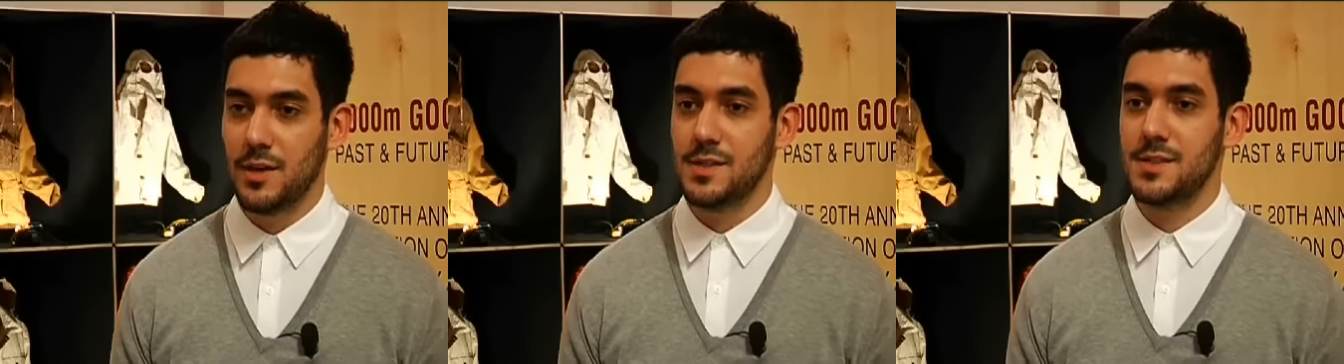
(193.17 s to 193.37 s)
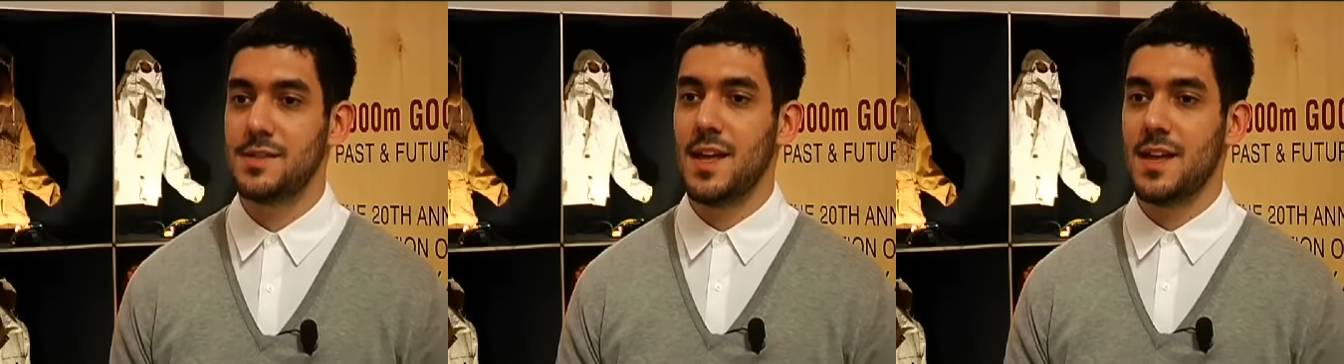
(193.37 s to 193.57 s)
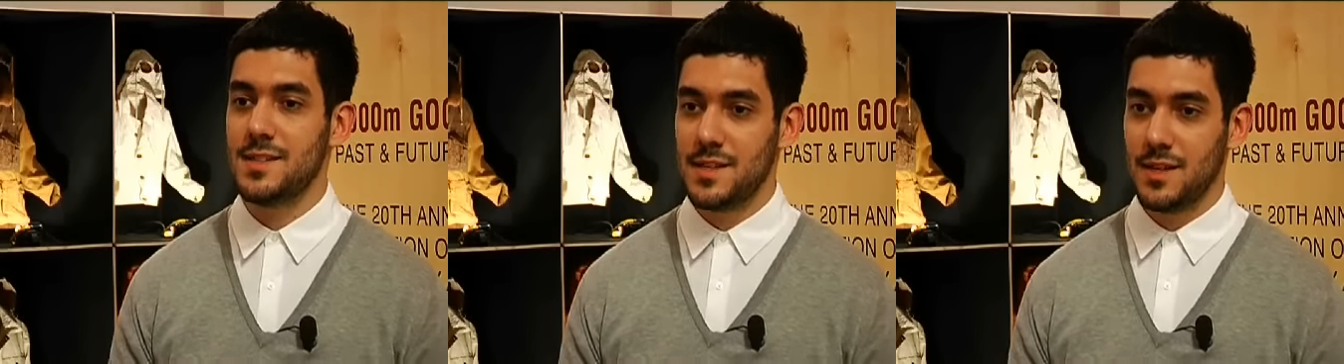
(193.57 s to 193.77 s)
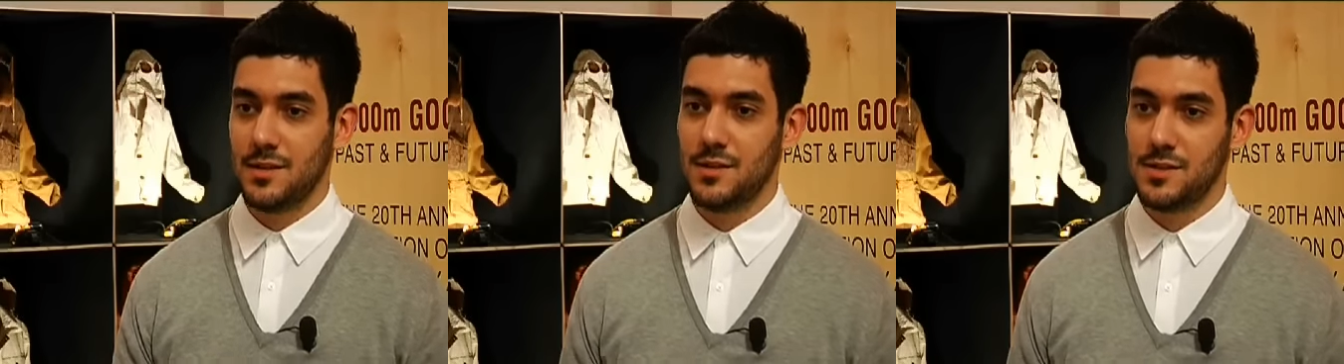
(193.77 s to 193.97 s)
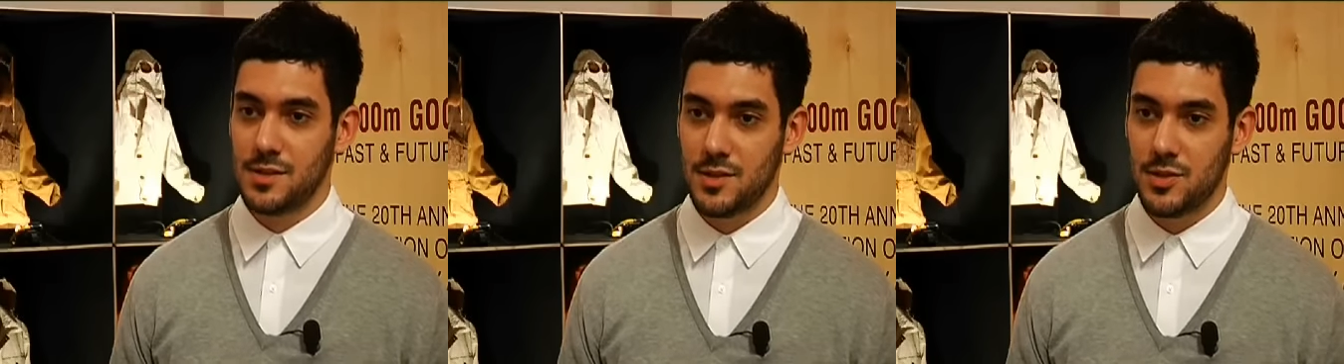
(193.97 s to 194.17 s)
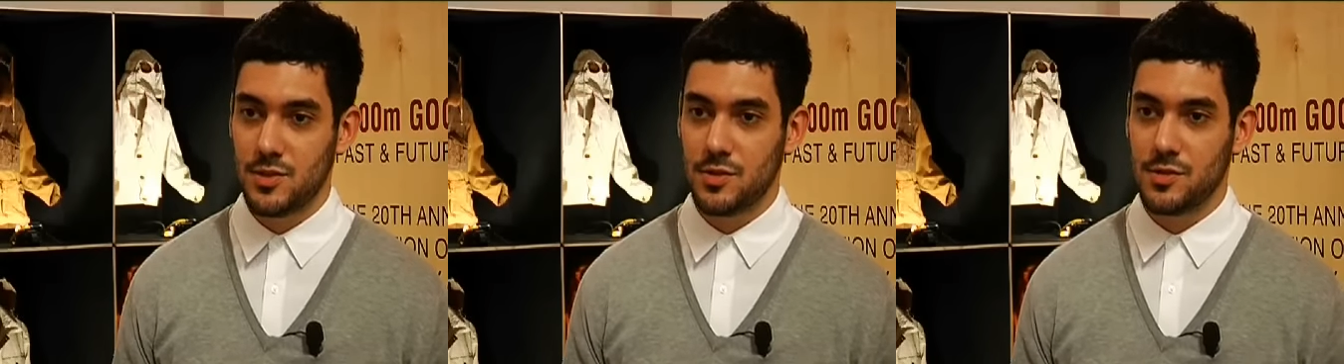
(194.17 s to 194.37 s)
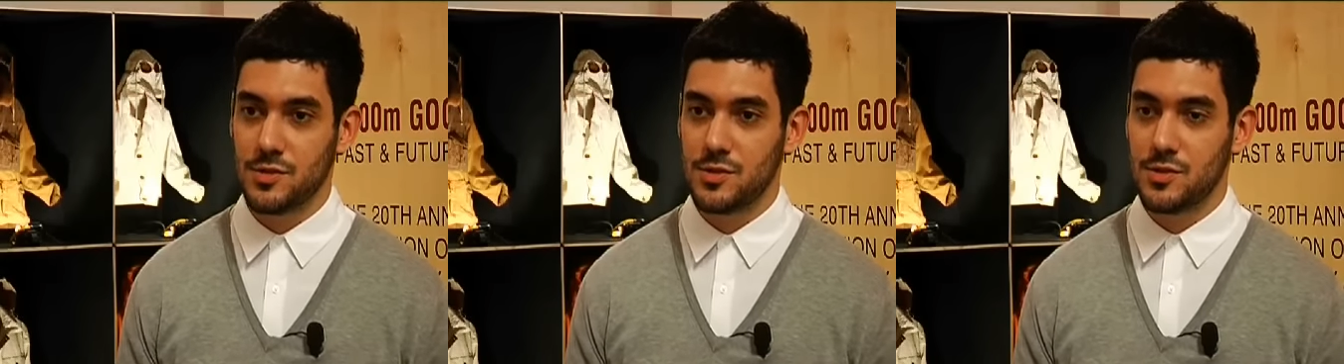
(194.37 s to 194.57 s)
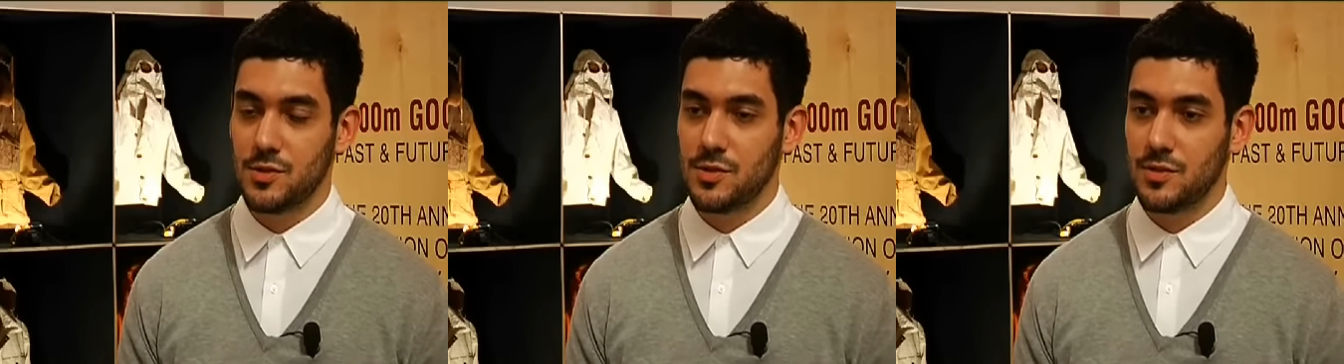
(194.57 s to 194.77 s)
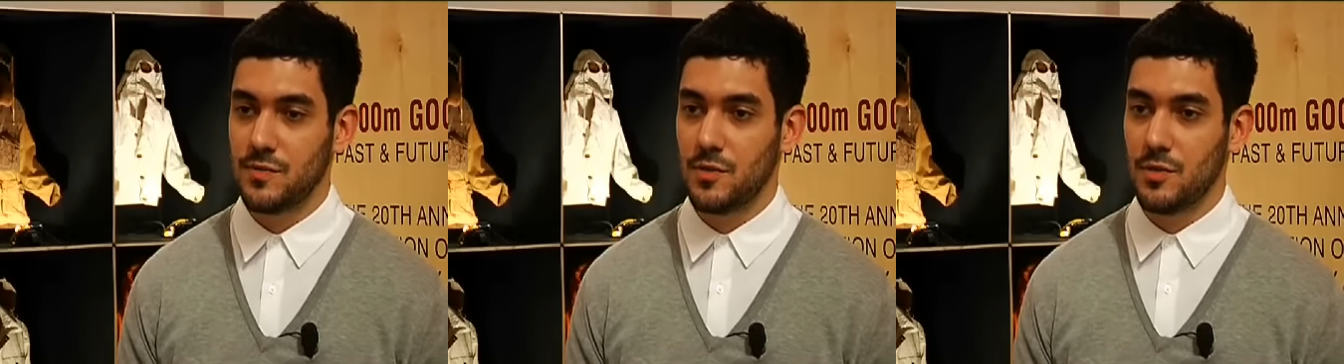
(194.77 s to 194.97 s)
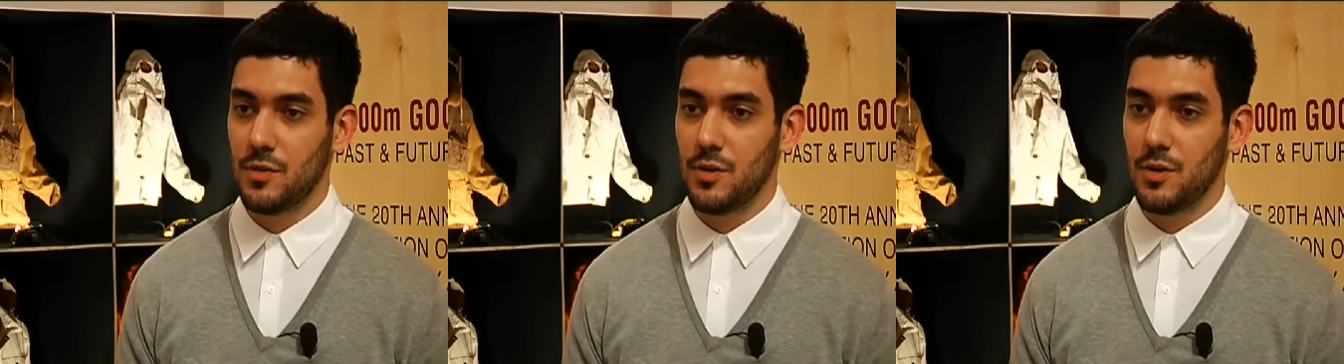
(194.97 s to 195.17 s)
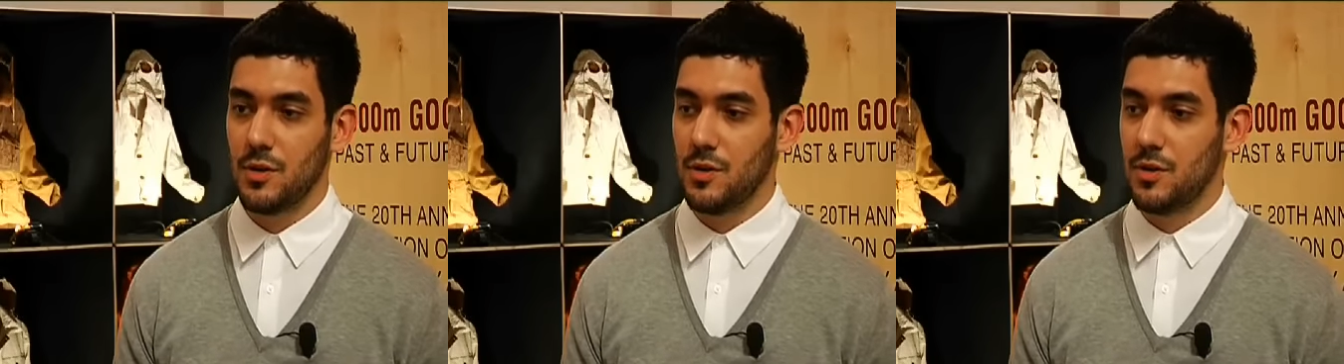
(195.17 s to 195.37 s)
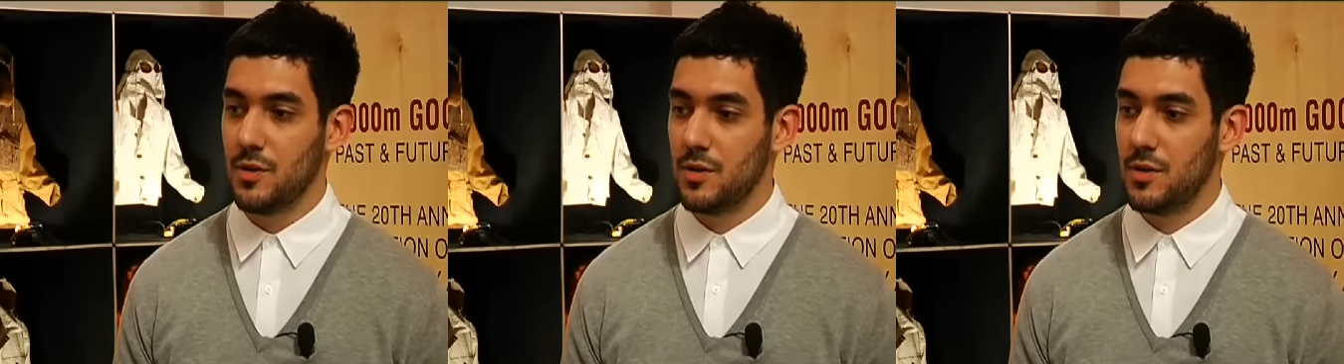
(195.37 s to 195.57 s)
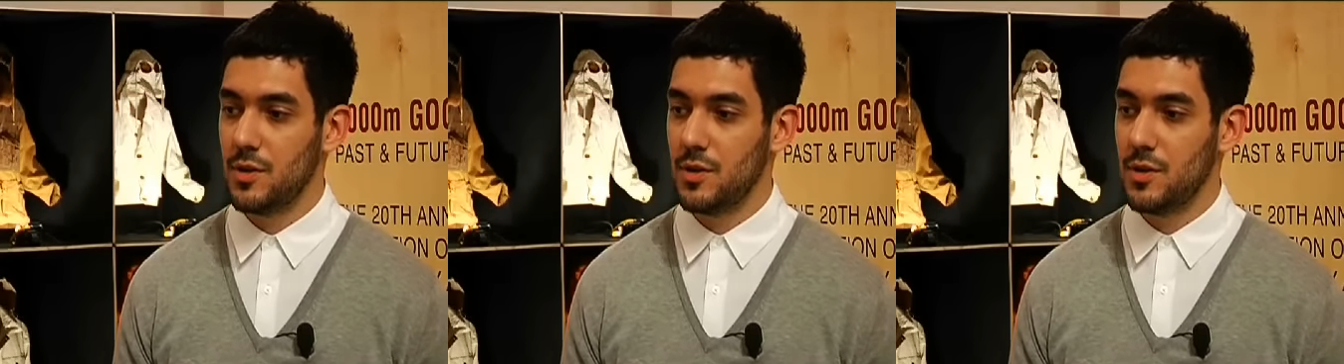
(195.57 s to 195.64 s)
aesthetic decisions just for